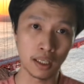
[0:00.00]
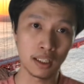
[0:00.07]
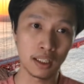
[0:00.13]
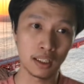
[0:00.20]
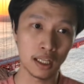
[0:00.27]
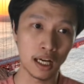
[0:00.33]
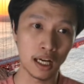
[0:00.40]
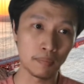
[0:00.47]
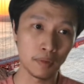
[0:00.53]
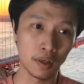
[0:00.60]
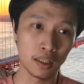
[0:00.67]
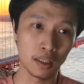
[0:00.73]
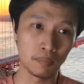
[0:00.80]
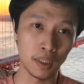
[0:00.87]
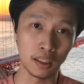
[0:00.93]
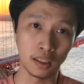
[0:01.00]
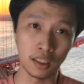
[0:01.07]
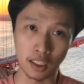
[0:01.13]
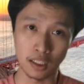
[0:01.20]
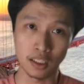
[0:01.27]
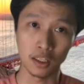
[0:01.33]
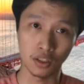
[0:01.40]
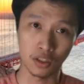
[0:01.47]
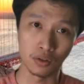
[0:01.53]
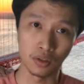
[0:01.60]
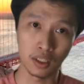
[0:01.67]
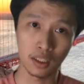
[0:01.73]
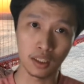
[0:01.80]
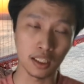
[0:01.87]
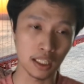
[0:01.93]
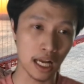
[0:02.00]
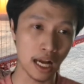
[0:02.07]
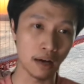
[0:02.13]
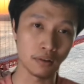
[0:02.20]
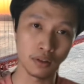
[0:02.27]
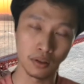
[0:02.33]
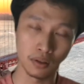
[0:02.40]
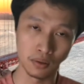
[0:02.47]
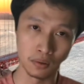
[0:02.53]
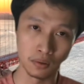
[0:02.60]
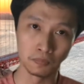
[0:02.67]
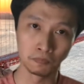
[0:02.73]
thing that I'm gonna be teaching students is how to